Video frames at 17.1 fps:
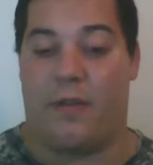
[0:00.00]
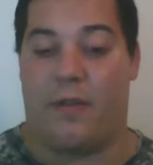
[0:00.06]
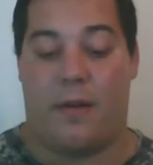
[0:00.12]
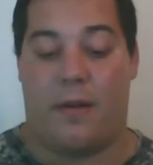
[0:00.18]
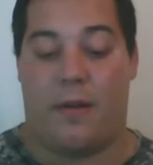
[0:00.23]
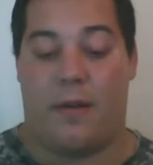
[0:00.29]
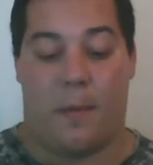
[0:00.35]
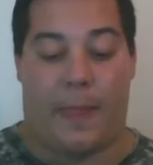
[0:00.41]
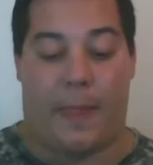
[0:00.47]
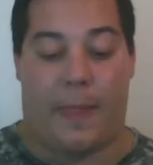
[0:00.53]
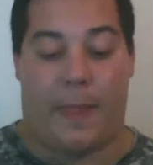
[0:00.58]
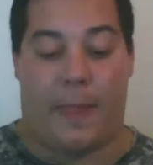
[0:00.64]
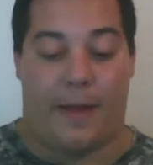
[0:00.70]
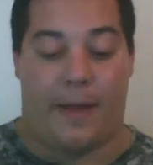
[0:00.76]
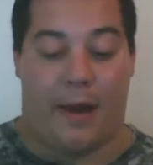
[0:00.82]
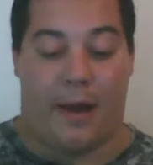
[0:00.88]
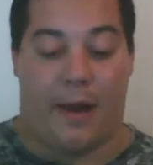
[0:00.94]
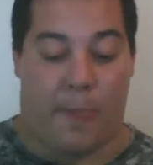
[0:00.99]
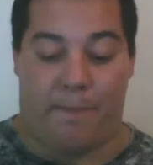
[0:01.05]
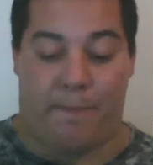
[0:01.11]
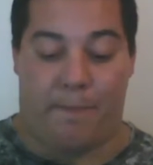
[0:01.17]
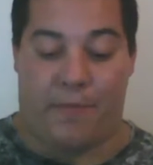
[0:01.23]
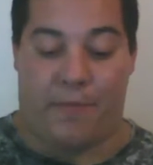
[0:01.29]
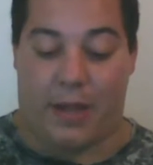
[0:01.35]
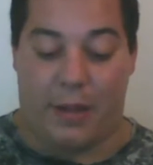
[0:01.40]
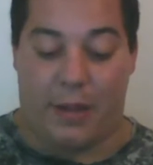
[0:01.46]
we've seen some pretty cool
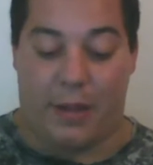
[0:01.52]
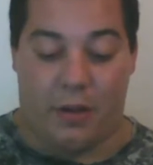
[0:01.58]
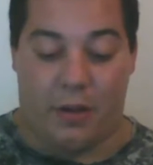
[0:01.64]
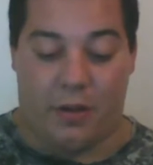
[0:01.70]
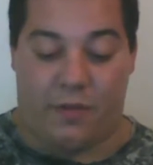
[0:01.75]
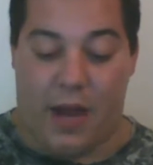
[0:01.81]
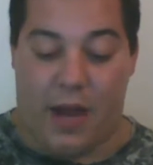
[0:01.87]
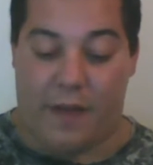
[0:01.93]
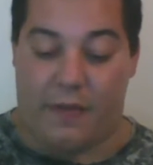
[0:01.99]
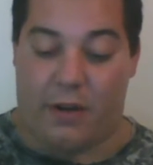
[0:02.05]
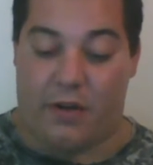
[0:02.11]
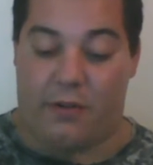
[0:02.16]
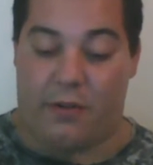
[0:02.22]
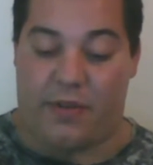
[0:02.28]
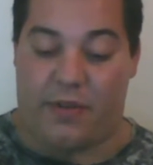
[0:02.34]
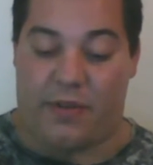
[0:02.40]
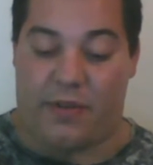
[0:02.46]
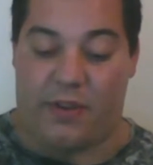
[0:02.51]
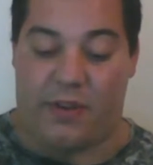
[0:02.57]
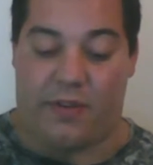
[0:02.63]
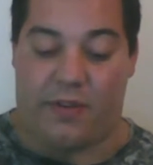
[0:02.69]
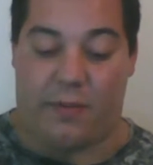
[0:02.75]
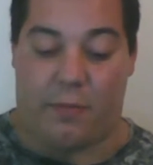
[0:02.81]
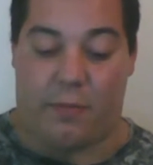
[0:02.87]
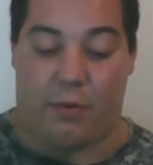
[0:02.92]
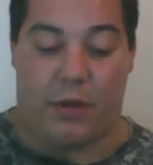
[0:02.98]
things, and we've all had
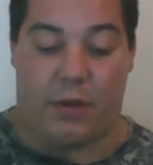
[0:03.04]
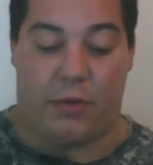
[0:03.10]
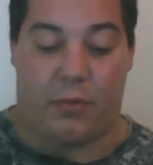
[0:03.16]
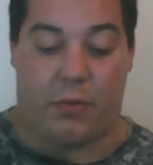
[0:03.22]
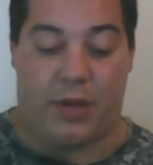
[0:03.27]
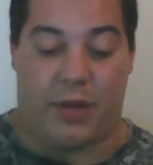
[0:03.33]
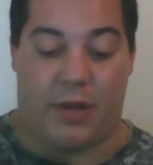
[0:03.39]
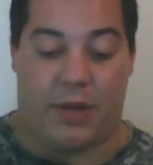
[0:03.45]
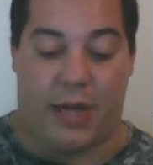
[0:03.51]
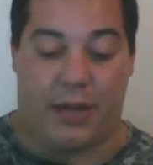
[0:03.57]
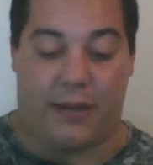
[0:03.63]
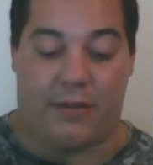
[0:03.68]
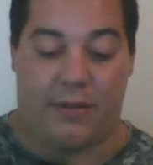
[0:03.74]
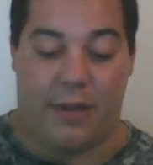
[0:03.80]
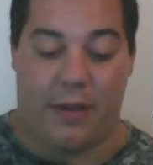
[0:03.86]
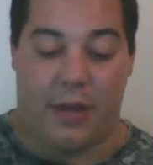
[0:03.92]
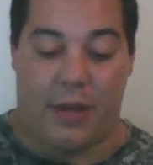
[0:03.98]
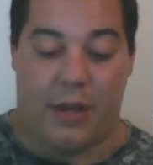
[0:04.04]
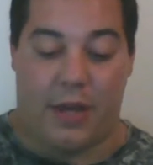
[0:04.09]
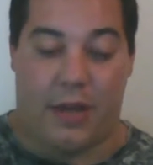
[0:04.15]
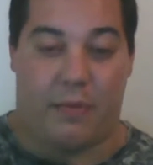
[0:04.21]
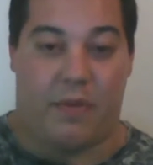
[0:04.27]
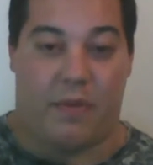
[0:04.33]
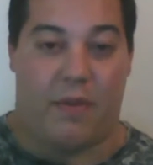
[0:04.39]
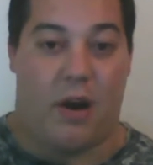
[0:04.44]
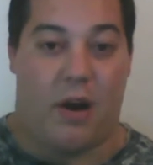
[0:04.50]
different
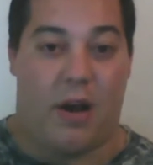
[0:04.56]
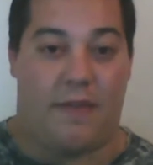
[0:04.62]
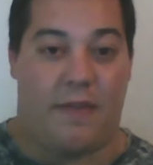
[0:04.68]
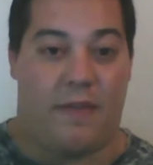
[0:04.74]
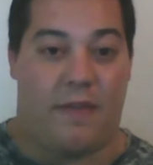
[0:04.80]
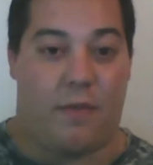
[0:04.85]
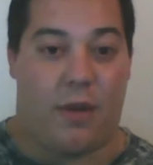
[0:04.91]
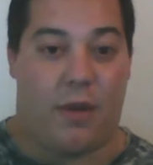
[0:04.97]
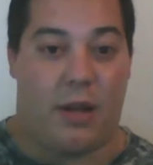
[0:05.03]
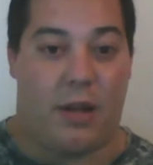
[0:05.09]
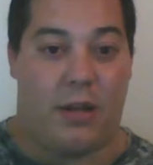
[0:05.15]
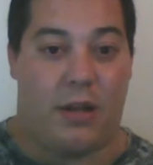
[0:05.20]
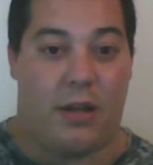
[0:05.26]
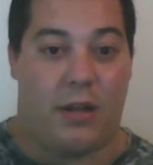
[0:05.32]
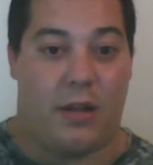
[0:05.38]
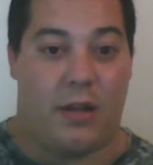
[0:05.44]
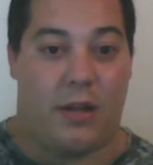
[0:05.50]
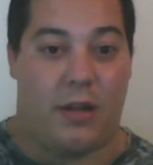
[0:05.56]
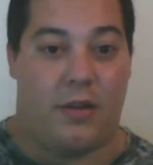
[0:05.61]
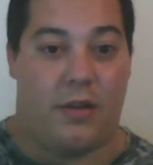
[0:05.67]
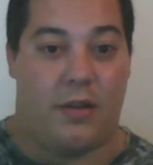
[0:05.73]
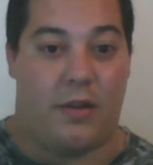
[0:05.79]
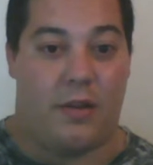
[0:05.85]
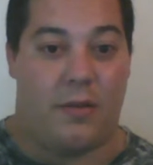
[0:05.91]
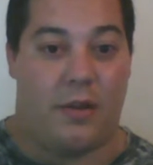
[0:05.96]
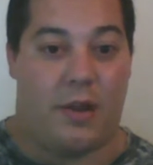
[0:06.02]
opinions of what
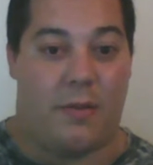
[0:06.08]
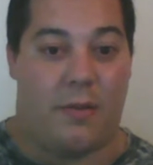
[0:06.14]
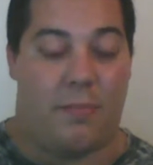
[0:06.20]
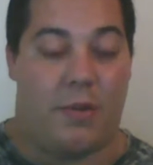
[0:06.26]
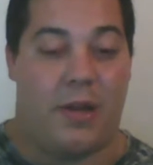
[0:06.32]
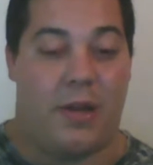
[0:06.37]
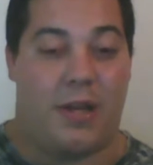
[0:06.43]
paranormal is that,